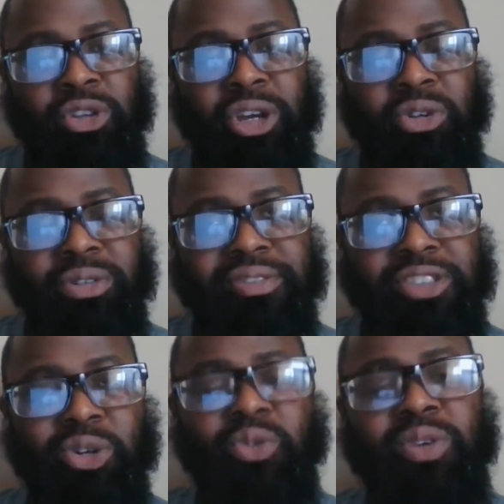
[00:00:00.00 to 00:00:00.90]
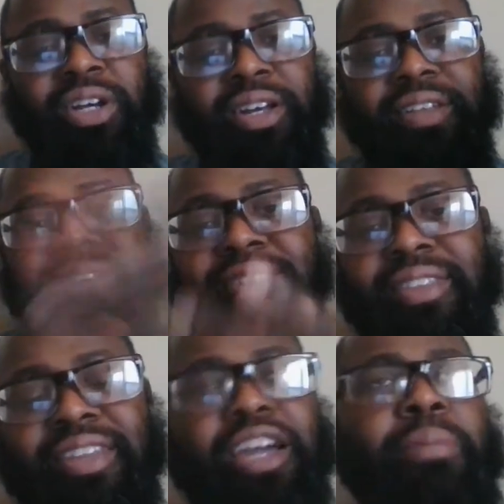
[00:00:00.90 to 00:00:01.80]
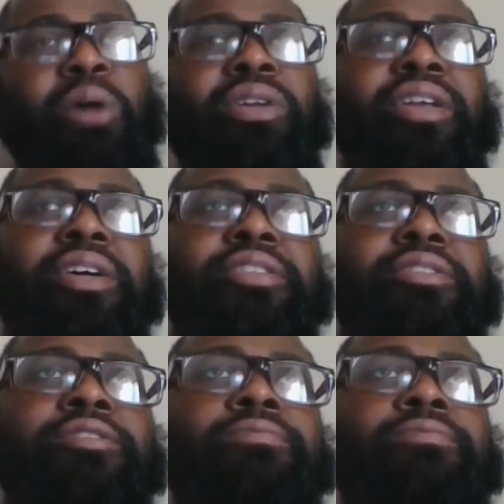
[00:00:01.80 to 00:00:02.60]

You know, so thing about it is